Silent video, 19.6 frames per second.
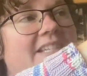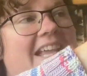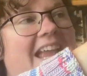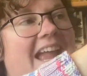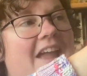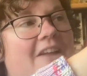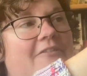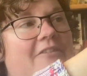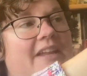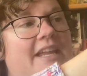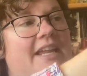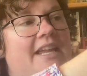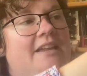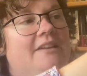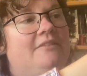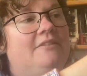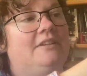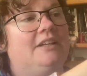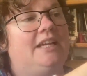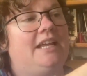heavy,
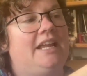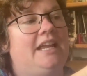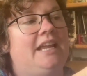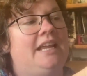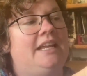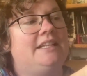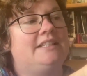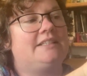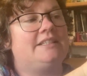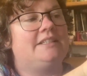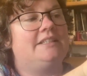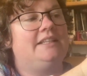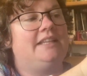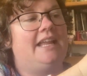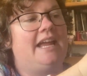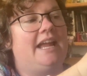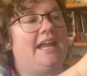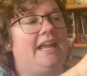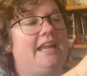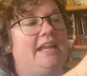it
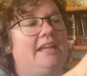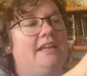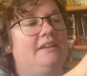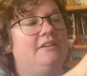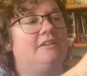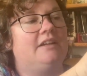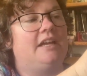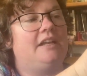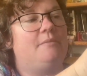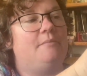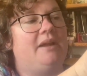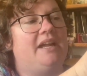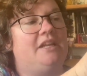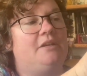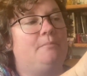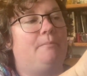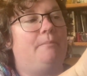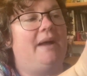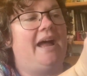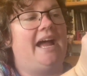lay and
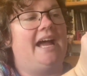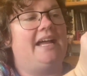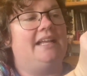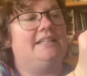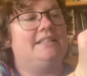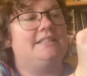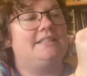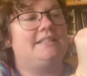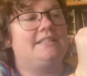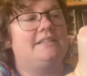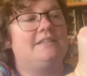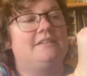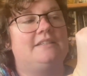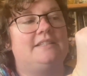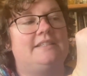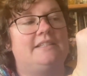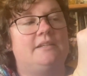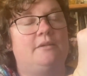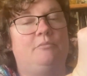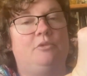made bands
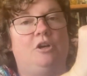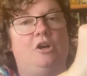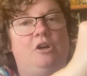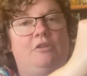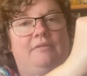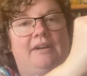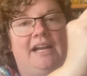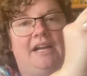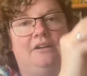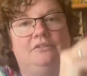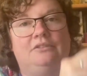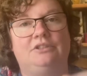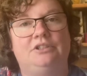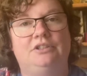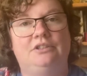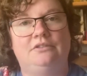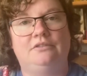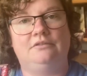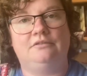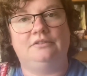somewhere around
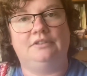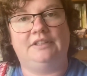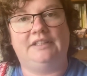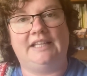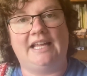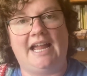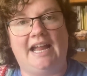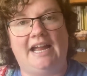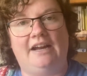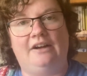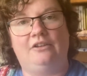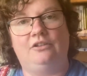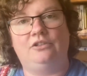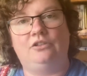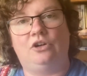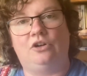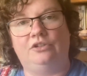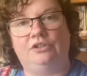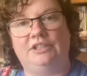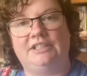there
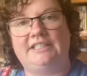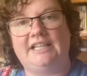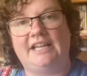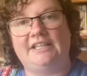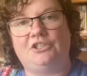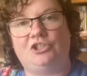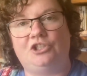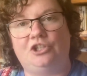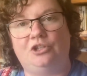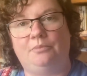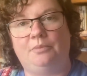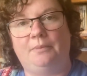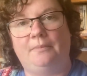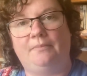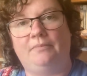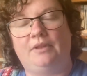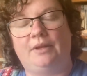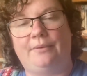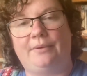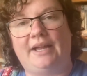on the test tube.
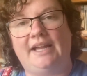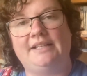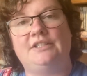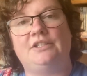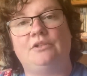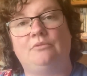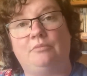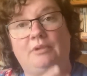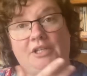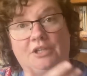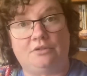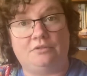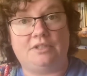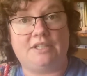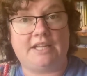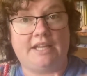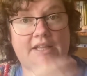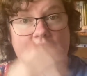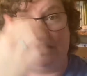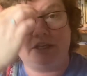Okay, so when you
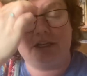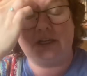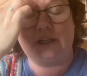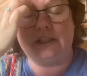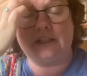see the